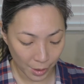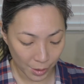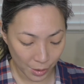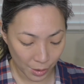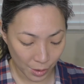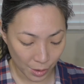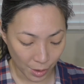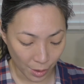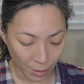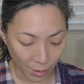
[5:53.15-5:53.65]

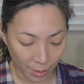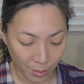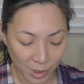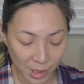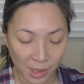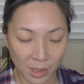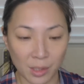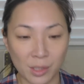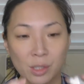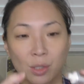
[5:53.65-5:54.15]
So I'm
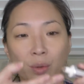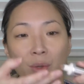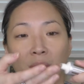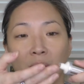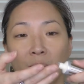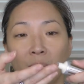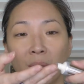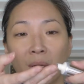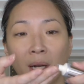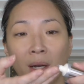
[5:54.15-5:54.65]
just going to squeeze
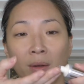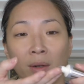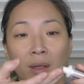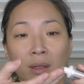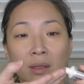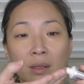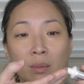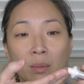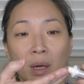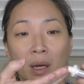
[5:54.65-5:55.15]
a bit out
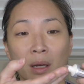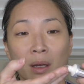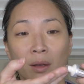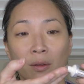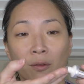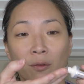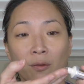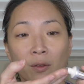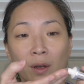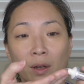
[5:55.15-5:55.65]
onto
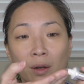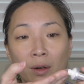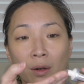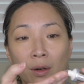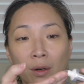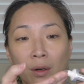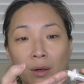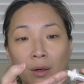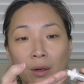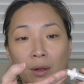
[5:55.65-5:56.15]
my
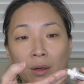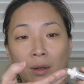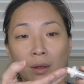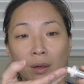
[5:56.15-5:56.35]
finger.